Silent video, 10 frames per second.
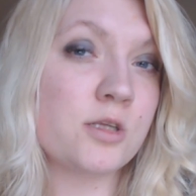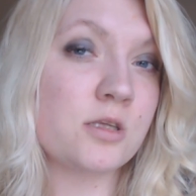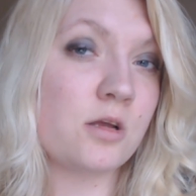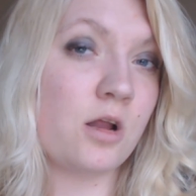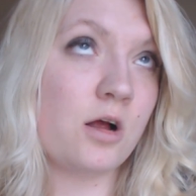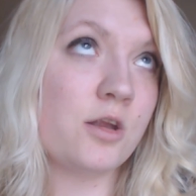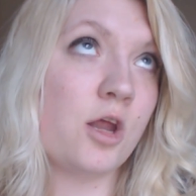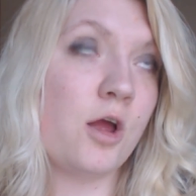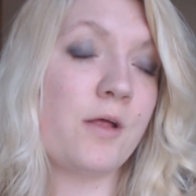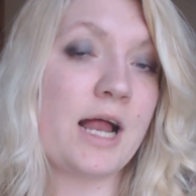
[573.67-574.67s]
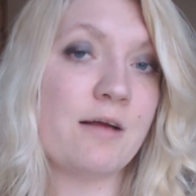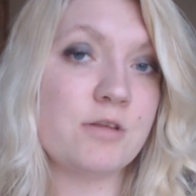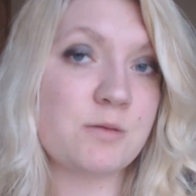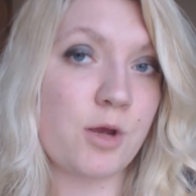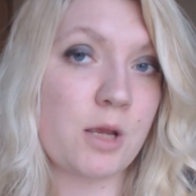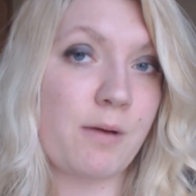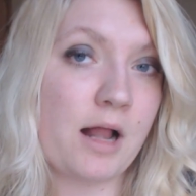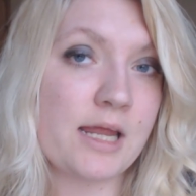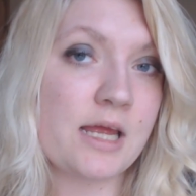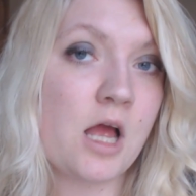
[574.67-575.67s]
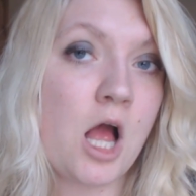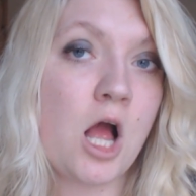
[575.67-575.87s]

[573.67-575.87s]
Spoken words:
because I know that I haven't spoke about it.